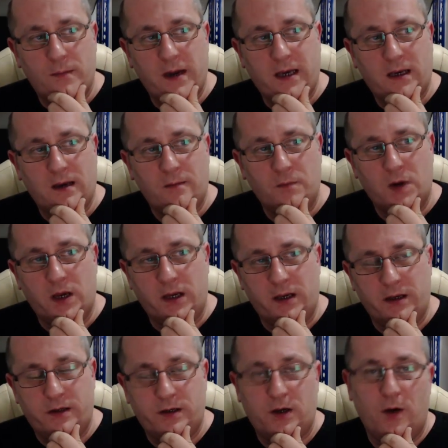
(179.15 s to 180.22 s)
making money
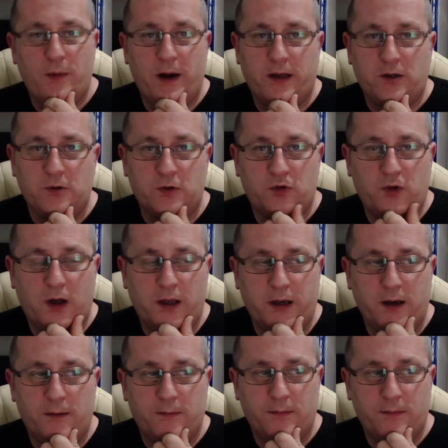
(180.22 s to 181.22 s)
to go back to Australia.